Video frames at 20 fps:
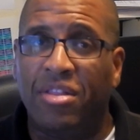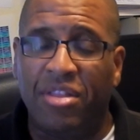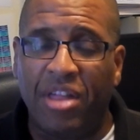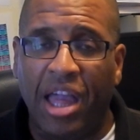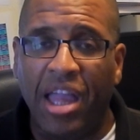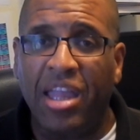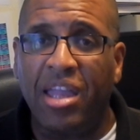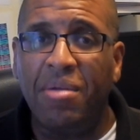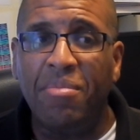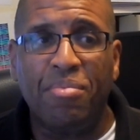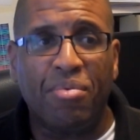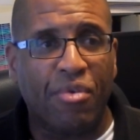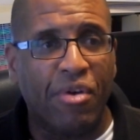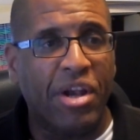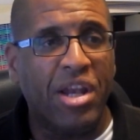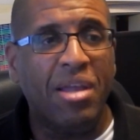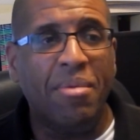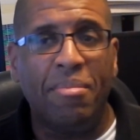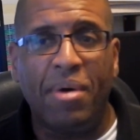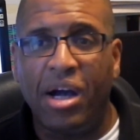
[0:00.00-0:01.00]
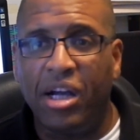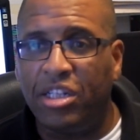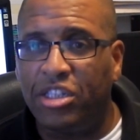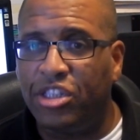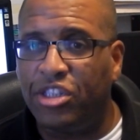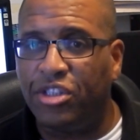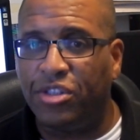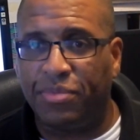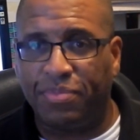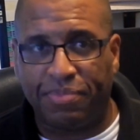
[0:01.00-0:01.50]
they can pretty
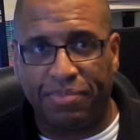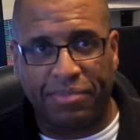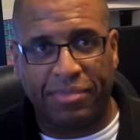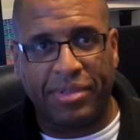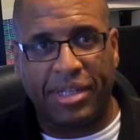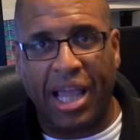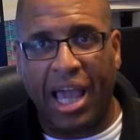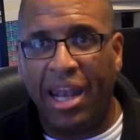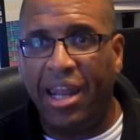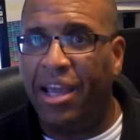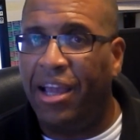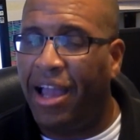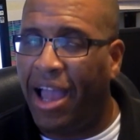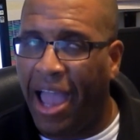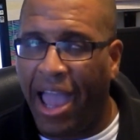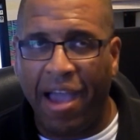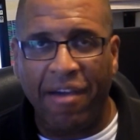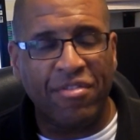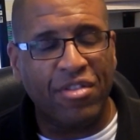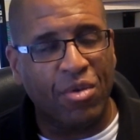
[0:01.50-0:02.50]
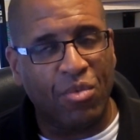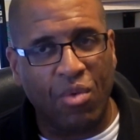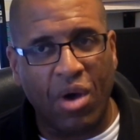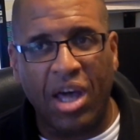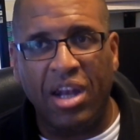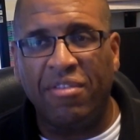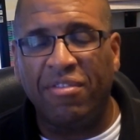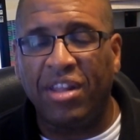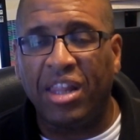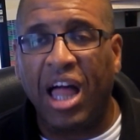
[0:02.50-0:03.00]
much kind of have the
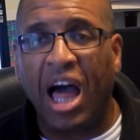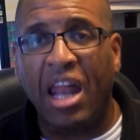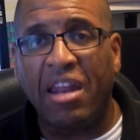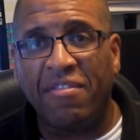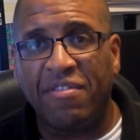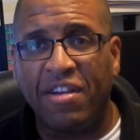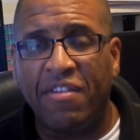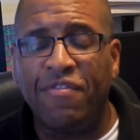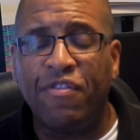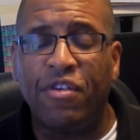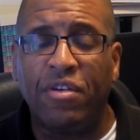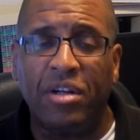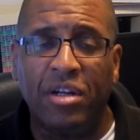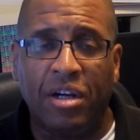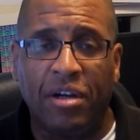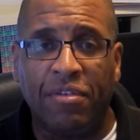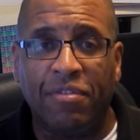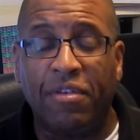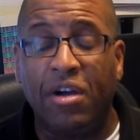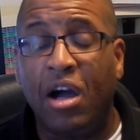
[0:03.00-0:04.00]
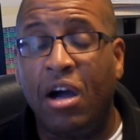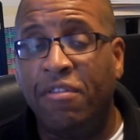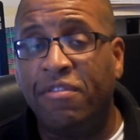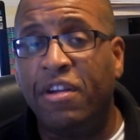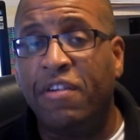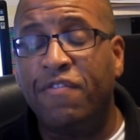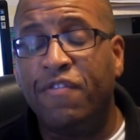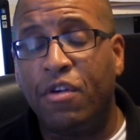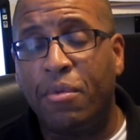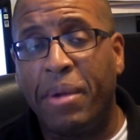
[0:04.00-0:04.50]
run of a lot of
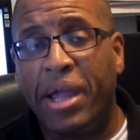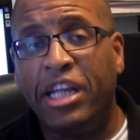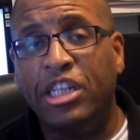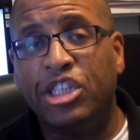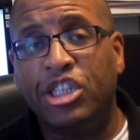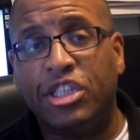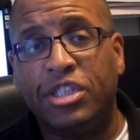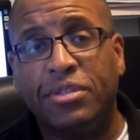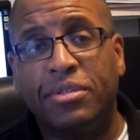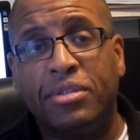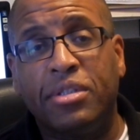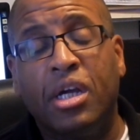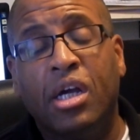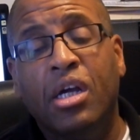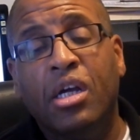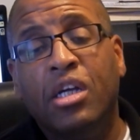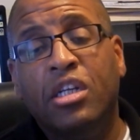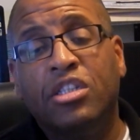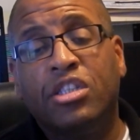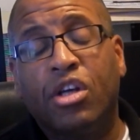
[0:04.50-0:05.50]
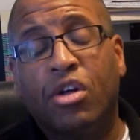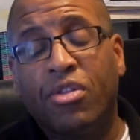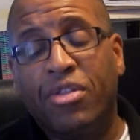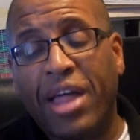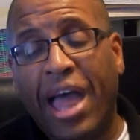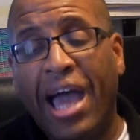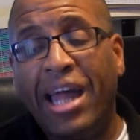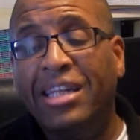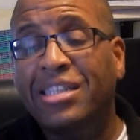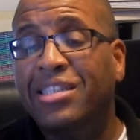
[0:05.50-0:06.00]
information. So
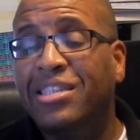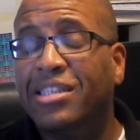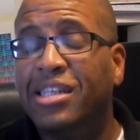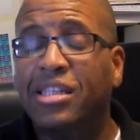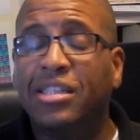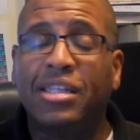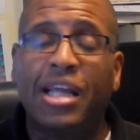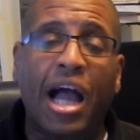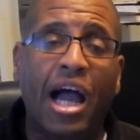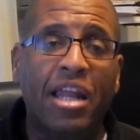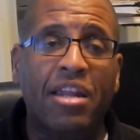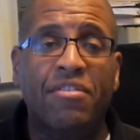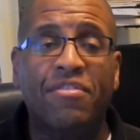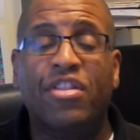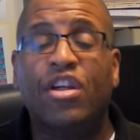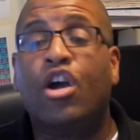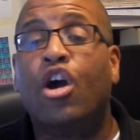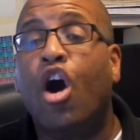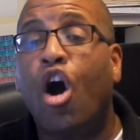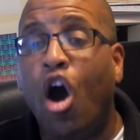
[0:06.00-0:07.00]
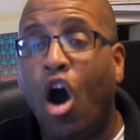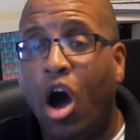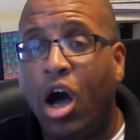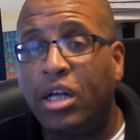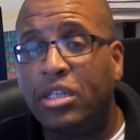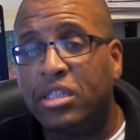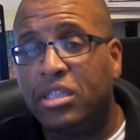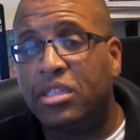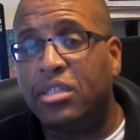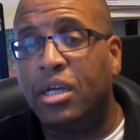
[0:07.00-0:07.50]
that is just kind of the
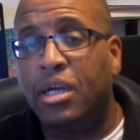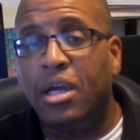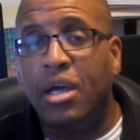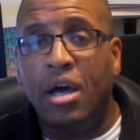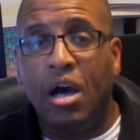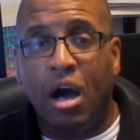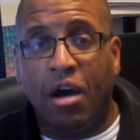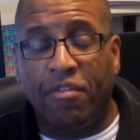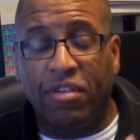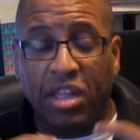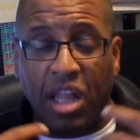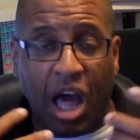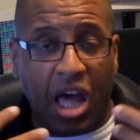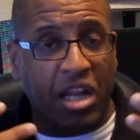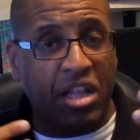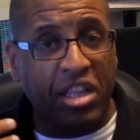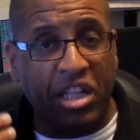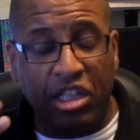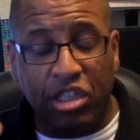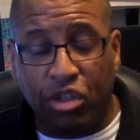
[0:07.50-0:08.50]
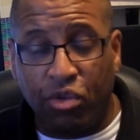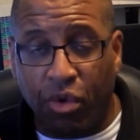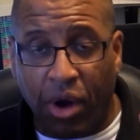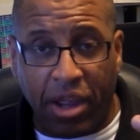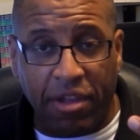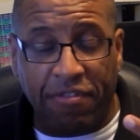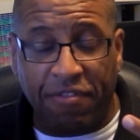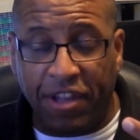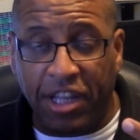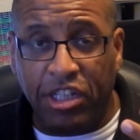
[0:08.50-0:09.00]
cost of a lot of these
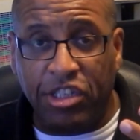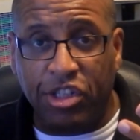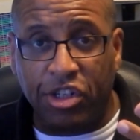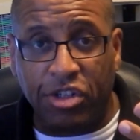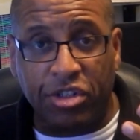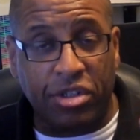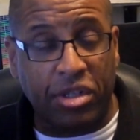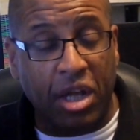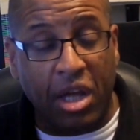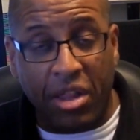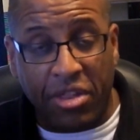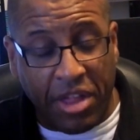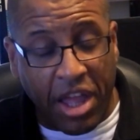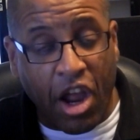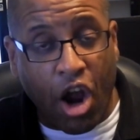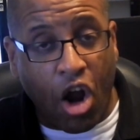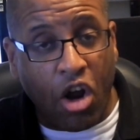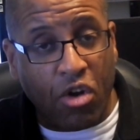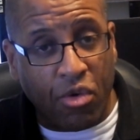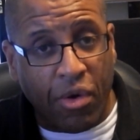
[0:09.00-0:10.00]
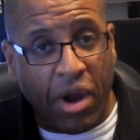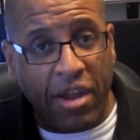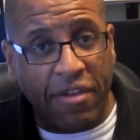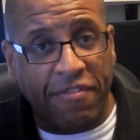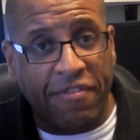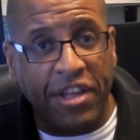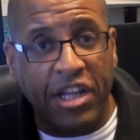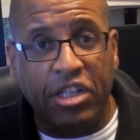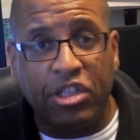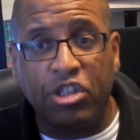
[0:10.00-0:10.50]
great features. They are great
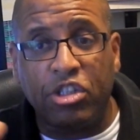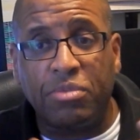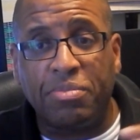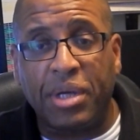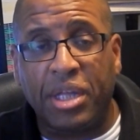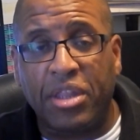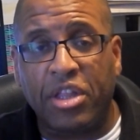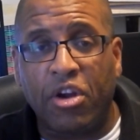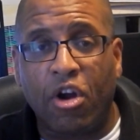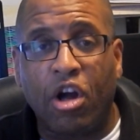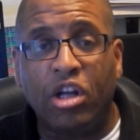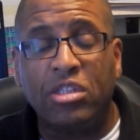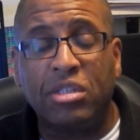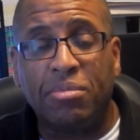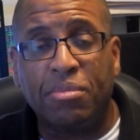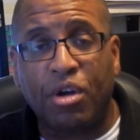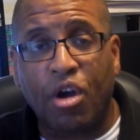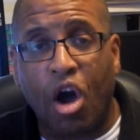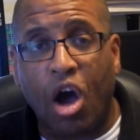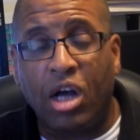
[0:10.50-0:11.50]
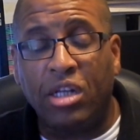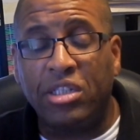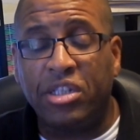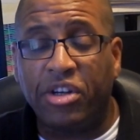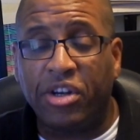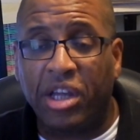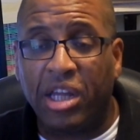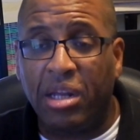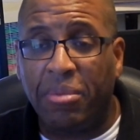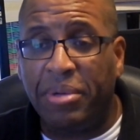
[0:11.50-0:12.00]
features, but there are some costs that
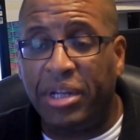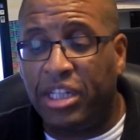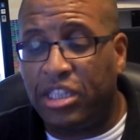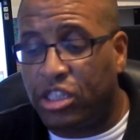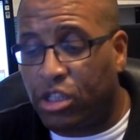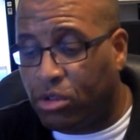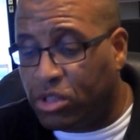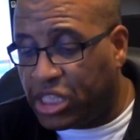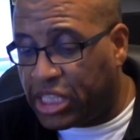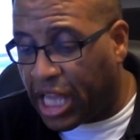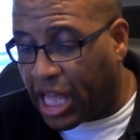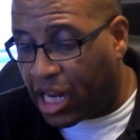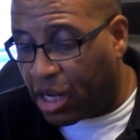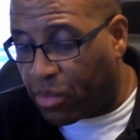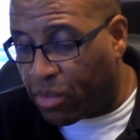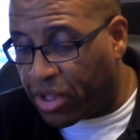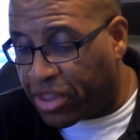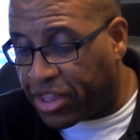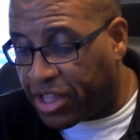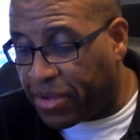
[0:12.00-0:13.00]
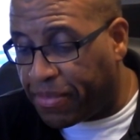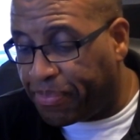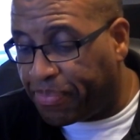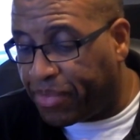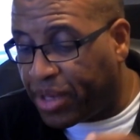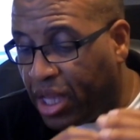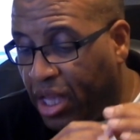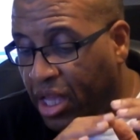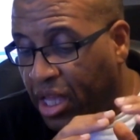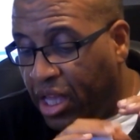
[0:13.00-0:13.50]
are going to be associated with it.
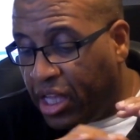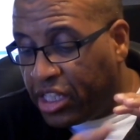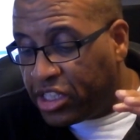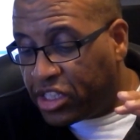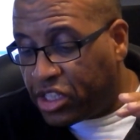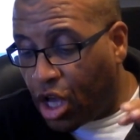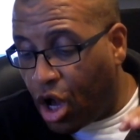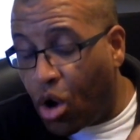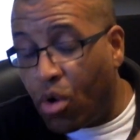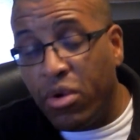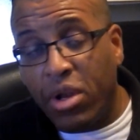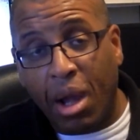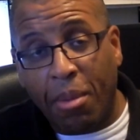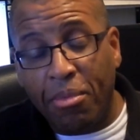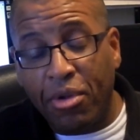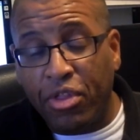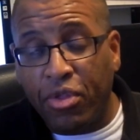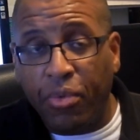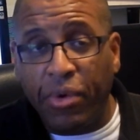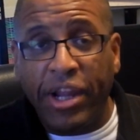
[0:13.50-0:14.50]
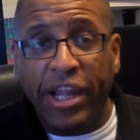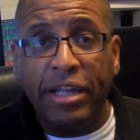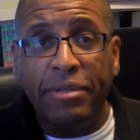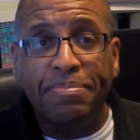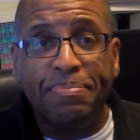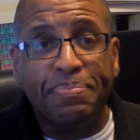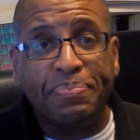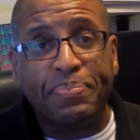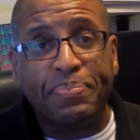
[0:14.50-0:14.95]
So number 3